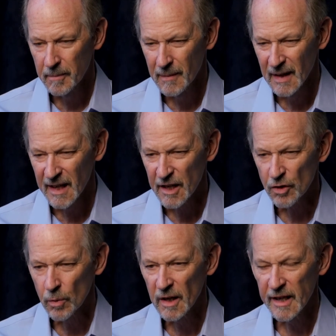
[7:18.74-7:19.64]
It is
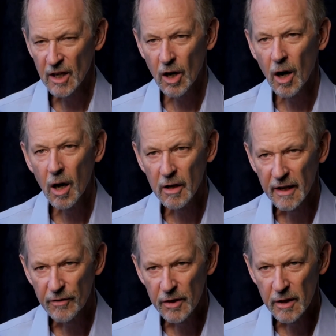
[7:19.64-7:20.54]
really a calling
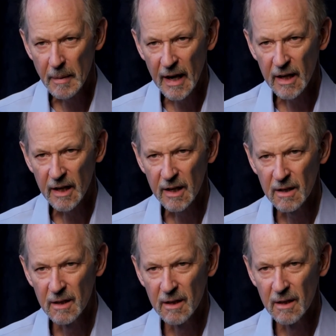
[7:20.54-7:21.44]
for humanity
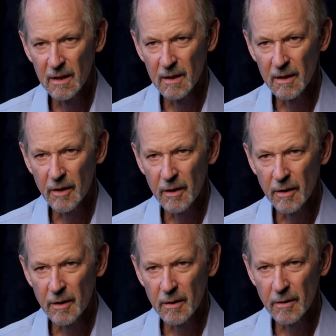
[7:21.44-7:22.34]

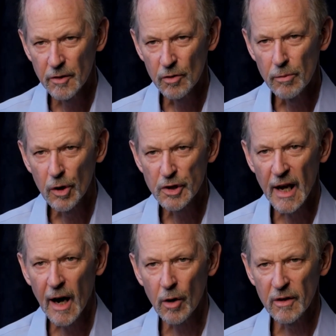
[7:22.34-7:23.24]
to emerge
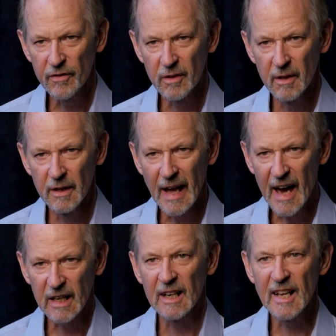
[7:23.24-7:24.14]
out of
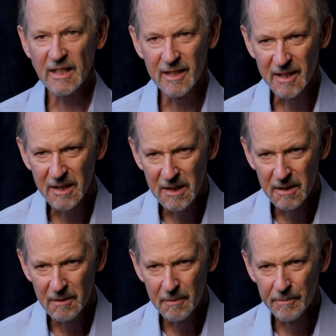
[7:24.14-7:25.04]
adolescence,
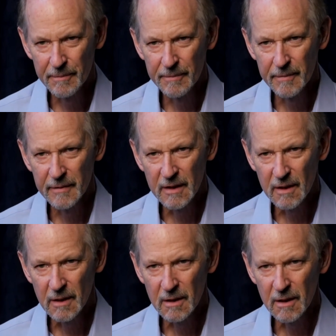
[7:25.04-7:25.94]

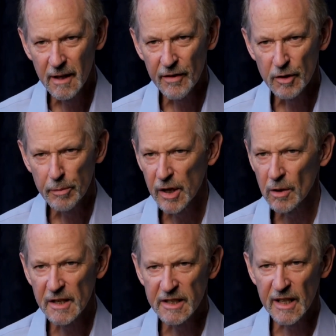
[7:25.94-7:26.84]
living
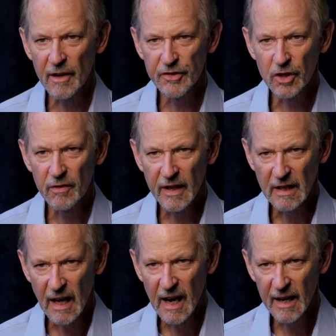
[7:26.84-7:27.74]
purely self-serving
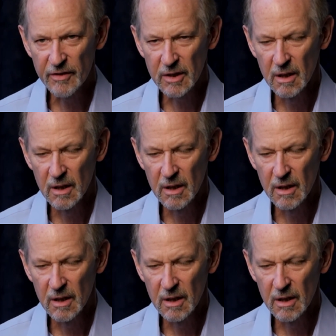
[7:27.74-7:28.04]
lives,